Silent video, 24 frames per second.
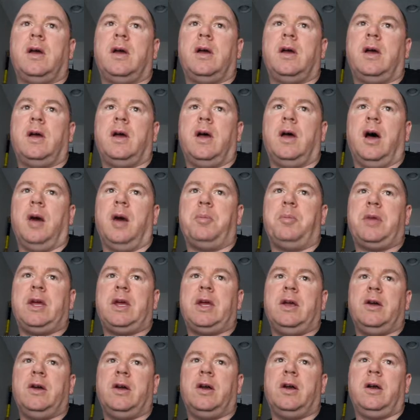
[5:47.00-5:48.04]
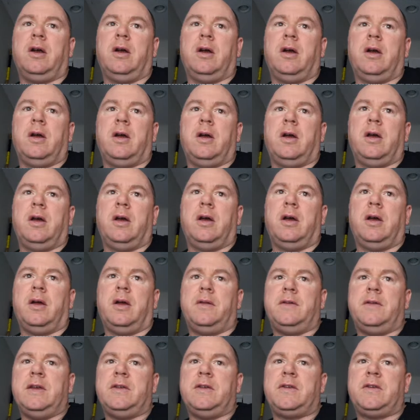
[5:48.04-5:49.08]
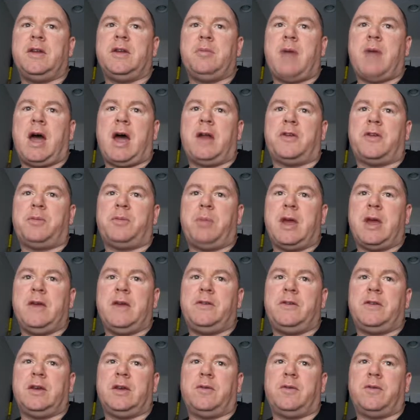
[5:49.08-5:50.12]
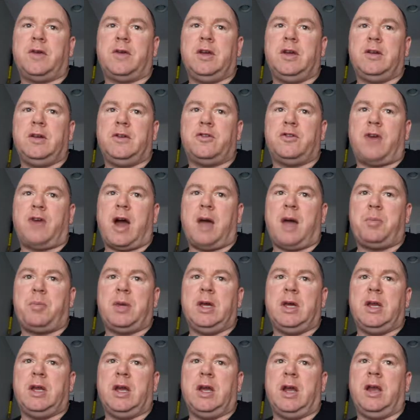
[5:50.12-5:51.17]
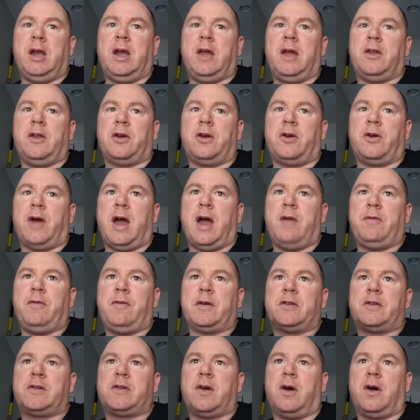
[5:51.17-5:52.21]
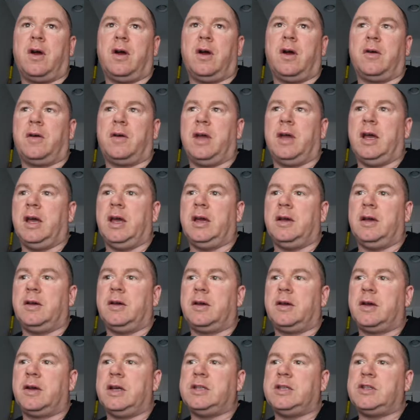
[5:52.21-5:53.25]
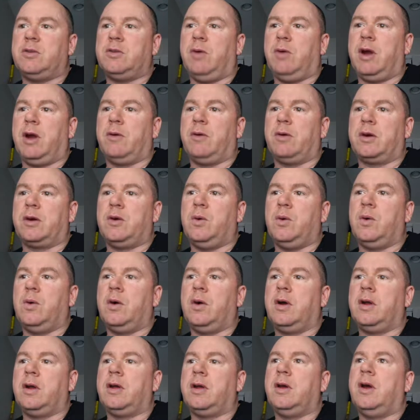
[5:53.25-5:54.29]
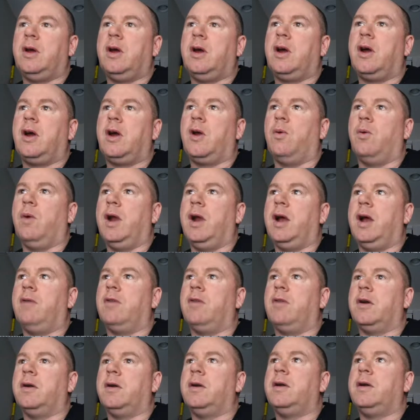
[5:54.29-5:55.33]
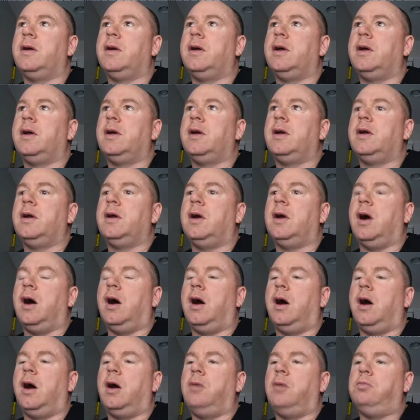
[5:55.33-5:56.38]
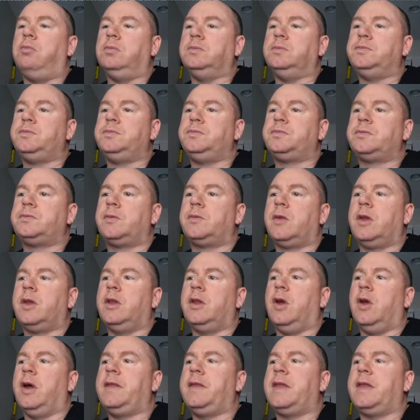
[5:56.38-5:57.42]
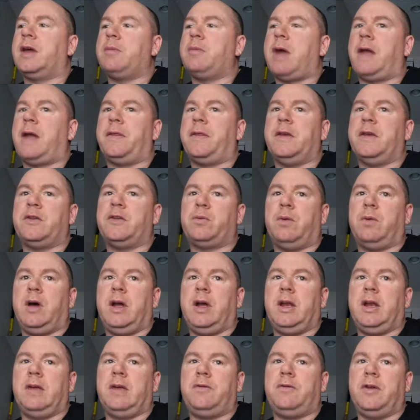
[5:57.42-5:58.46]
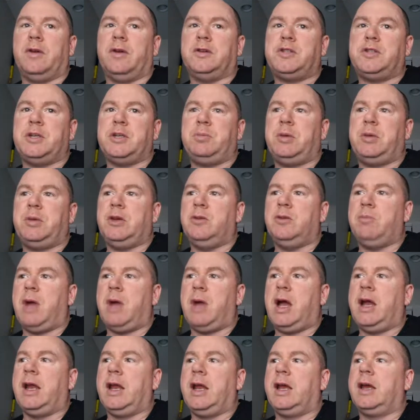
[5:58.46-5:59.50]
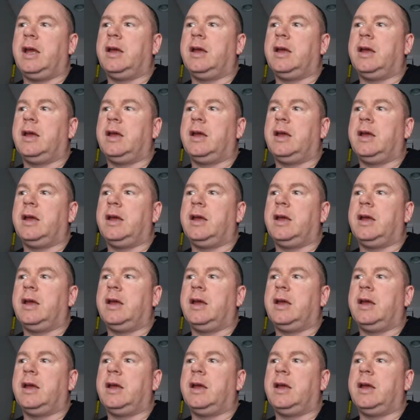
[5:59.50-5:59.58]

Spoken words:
up here. Decent amount of spacing for you to drop in another graphics card, okay, in case you want to record or whatever. The only thing about this one, if you're GPU mining,